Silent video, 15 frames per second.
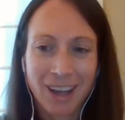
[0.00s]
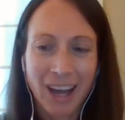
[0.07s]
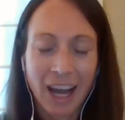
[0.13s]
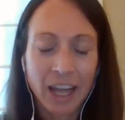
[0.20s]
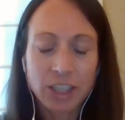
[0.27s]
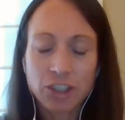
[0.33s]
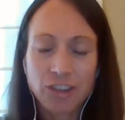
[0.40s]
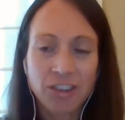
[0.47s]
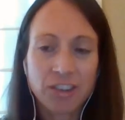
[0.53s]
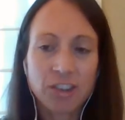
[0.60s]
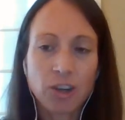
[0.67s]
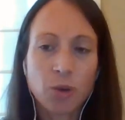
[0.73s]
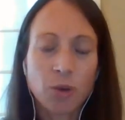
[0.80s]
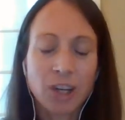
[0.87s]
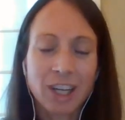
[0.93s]
I just
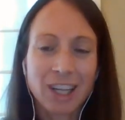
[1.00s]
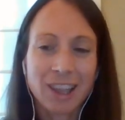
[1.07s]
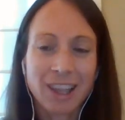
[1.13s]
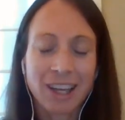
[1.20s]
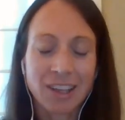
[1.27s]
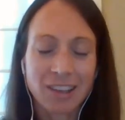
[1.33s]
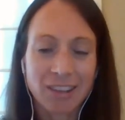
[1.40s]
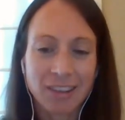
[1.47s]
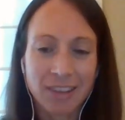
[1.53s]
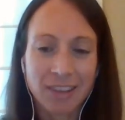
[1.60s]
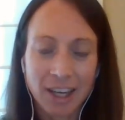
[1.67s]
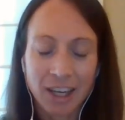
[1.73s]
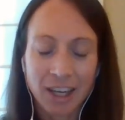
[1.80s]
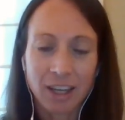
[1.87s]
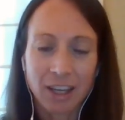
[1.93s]
don't get that
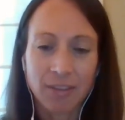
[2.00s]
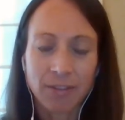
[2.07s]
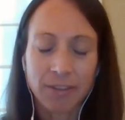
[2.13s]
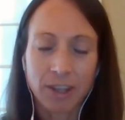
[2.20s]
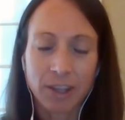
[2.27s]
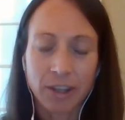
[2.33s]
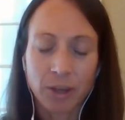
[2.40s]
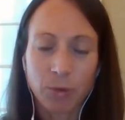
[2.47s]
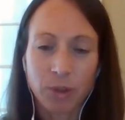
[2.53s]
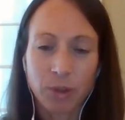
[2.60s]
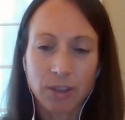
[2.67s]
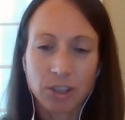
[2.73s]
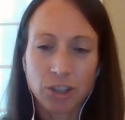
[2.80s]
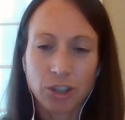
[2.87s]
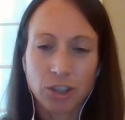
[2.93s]
sinking in feeling with
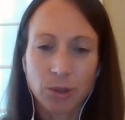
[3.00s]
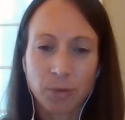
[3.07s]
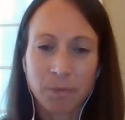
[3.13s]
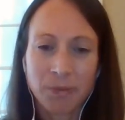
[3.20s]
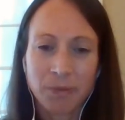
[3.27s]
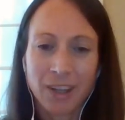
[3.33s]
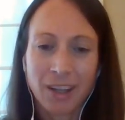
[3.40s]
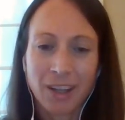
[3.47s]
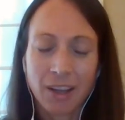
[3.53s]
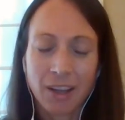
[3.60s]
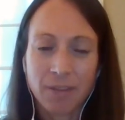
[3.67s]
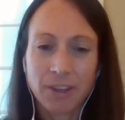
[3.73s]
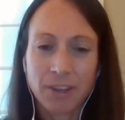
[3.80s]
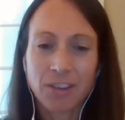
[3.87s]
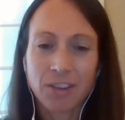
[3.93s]
this shoe. It
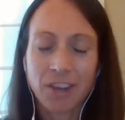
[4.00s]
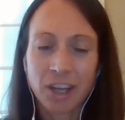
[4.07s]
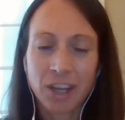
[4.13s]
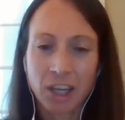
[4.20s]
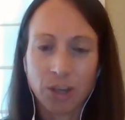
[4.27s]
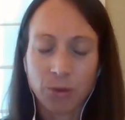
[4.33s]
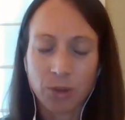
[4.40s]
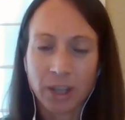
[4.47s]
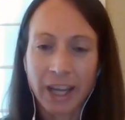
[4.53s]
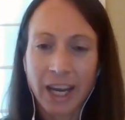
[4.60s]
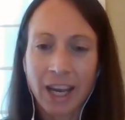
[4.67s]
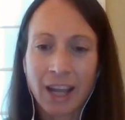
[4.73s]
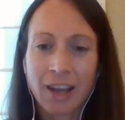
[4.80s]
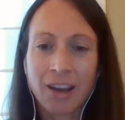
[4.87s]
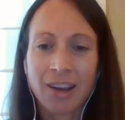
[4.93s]
feels like you
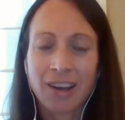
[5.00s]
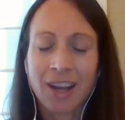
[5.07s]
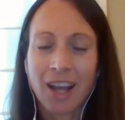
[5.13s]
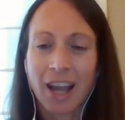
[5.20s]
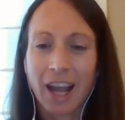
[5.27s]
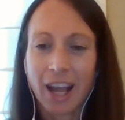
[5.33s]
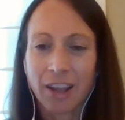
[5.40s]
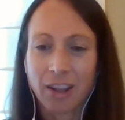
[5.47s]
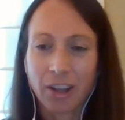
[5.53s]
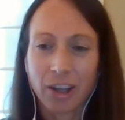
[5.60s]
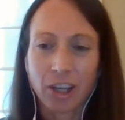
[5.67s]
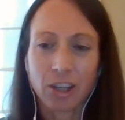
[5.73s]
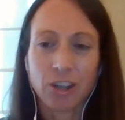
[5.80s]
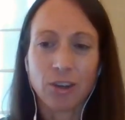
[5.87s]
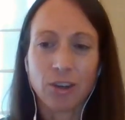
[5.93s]
land and
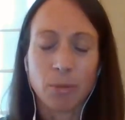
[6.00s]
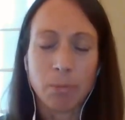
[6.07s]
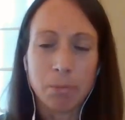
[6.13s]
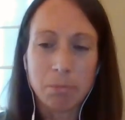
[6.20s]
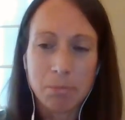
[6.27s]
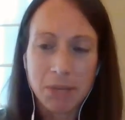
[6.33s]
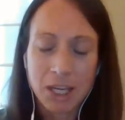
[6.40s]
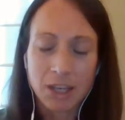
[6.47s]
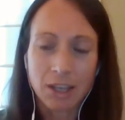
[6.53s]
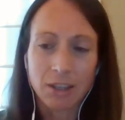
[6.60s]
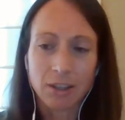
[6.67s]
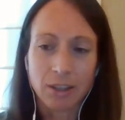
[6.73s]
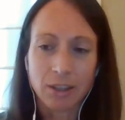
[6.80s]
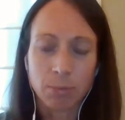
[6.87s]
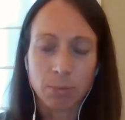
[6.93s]
like you're
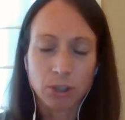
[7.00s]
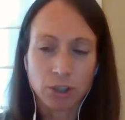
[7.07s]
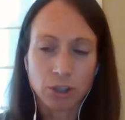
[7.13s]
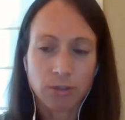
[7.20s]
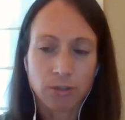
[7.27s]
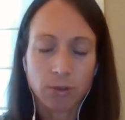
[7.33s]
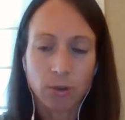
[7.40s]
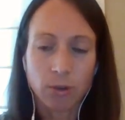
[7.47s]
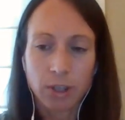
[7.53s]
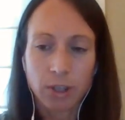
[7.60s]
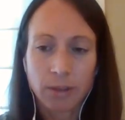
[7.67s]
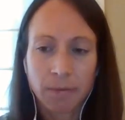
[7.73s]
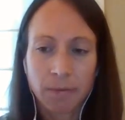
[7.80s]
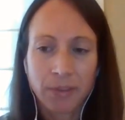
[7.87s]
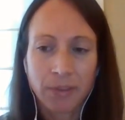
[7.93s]
immediately pushed
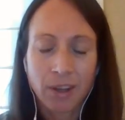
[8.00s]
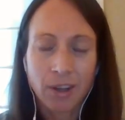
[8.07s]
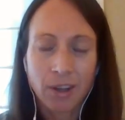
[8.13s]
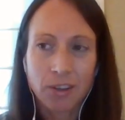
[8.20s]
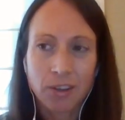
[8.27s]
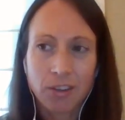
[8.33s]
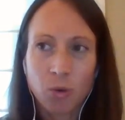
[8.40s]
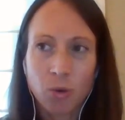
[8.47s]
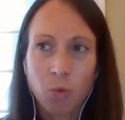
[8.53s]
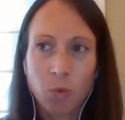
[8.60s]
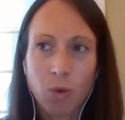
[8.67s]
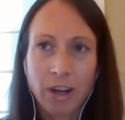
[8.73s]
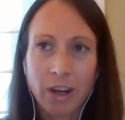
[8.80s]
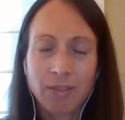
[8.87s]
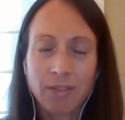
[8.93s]
forward. So
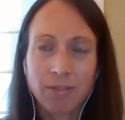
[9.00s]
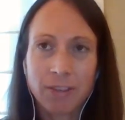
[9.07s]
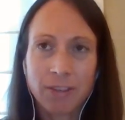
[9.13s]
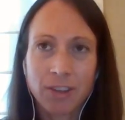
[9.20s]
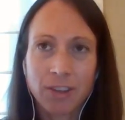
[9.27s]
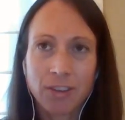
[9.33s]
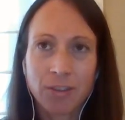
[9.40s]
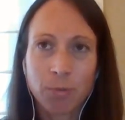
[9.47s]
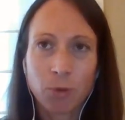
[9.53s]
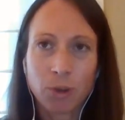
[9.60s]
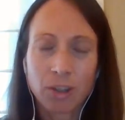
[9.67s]
one, it feels more